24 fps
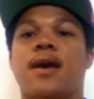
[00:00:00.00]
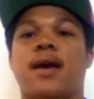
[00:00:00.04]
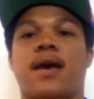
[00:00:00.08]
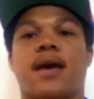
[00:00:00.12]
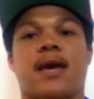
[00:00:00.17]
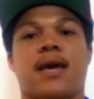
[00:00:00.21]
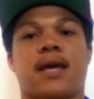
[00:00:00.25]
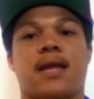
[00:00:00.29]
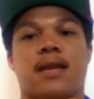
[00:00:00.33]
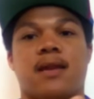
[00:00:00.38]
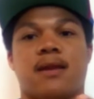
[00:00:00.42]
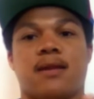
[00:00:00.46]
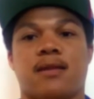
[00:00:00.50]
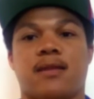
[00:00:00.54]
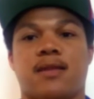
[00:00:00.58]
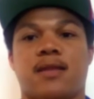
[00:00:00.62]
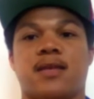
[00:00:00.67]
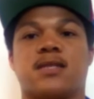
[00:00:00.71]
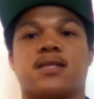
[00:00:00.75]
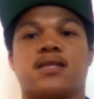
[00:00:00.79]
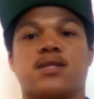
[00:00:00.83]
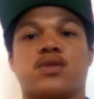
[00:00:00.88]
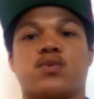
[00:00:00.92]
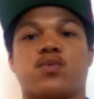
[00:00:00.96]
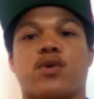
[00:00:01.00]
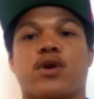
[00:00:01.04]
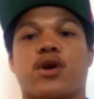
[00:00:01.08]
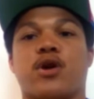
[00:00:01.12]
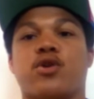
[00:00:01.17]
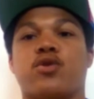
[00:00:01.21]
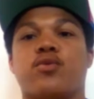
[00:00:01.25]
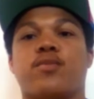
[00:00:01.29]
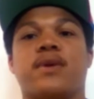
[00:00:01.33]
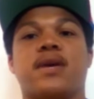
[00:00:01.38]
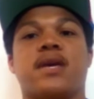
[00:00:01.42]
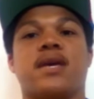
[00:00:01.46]
and this is where
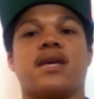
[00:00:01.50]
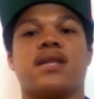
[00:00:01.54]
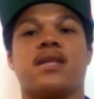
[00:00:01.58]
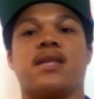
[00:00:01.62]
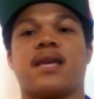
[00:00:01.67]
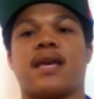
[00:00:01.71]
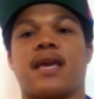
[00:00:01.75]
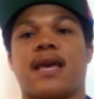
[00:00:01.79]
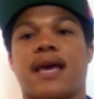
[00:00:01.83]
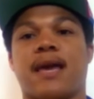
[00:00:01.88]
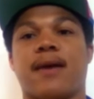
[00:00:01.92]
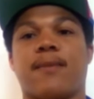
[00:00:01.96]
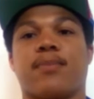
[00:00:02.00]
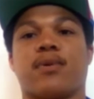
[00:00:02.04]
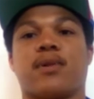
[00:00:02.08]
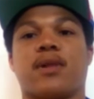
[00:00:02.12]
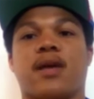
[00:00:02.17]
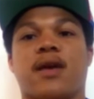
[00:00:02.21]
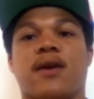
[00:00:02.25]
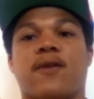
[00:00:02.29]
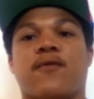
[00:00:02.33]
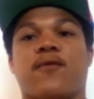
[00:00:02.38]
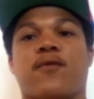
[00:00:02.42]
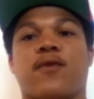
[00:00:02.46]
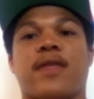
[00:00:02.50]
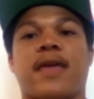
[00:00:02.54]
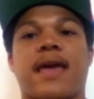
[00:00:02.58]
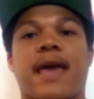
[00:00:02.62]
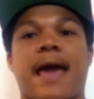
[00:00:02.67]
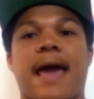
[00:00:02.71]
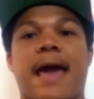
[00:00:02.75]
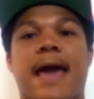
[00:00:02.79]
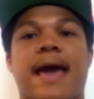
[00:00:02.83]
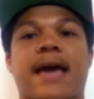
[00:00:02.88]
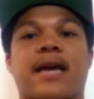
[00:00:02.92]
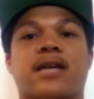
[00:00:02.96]
you begin the game plan for
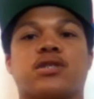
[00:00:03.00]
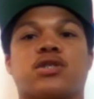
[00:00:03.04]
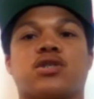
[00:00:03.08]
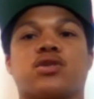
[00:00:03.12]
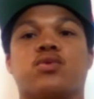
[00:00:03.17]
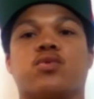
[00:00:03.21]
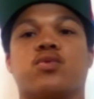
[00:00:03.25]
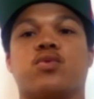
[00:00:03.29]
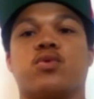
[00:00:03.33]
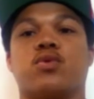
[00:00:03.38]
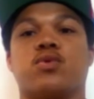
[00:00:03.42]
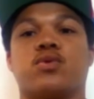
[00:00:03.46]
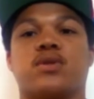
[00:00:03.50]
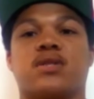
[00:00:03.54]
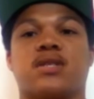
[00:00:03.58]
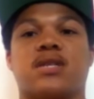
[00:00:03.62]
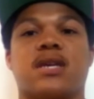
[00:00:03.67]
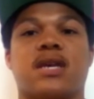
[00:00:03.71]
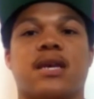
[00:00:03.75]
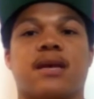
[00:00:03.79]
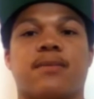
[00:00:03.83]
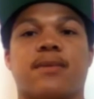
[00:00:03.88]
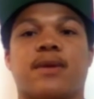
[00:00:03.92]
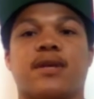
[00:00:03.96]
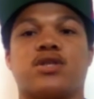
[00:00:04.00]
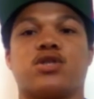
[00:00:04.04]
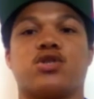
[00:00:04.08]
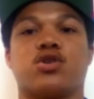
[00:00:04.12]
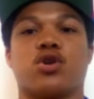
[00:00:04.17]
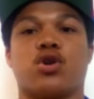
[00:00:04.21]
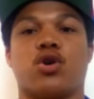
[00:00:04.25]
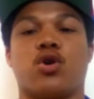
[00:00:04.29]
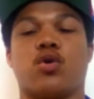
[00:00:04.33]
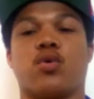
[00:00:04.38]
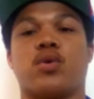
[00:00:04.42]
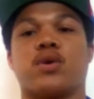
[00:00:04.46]
the actual team that
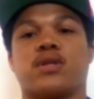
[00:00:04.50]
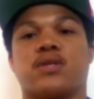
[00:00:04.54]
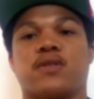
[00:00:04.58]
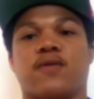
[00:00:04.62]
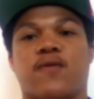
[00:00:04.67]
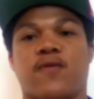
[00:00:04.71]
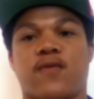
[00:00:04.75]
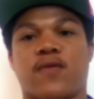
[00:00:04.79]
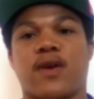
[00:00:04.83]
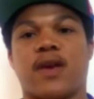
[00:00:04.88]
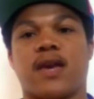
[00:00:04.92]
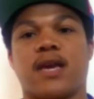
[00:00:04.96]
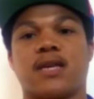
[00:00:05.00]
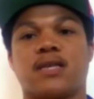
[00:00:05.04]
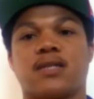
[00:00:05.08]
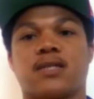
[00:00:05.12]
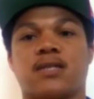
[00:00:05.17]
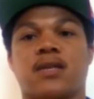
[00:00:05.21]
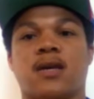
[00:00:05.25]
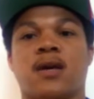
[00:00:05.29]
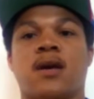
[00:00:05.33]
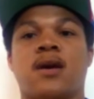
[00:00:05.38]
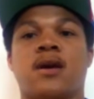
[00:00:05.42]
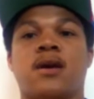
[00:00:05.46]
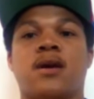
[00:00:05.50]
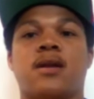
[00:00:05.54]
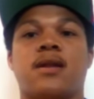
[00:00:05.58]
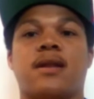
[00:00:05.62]
you're going to face.